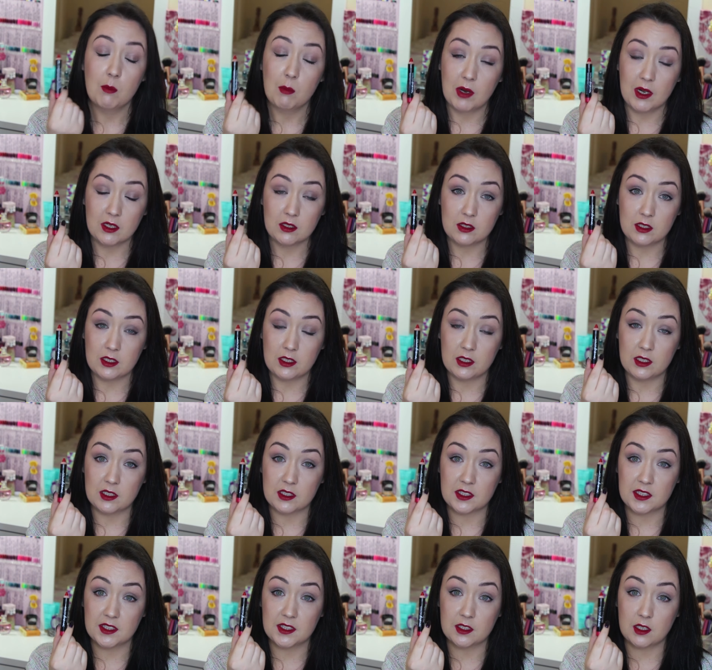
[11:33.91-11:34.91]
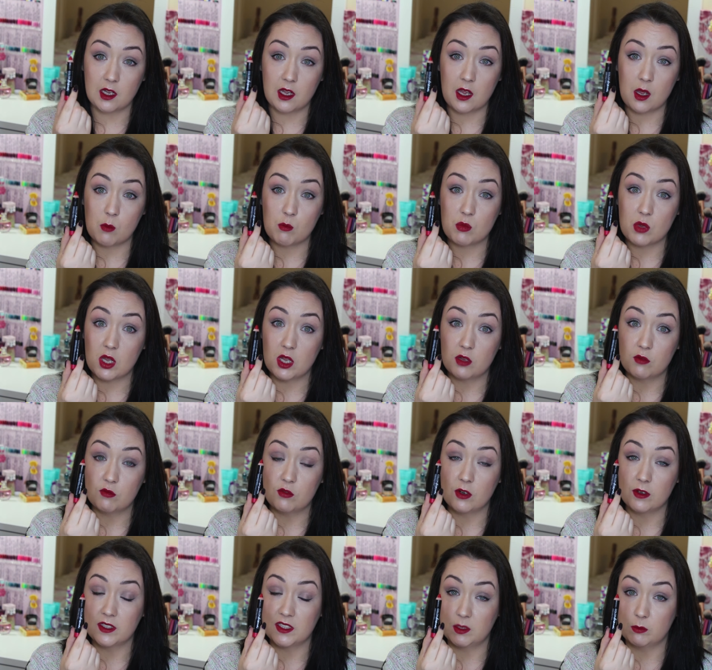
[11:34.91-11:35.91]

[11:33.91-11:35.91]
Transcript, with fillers: Apparently it's um, very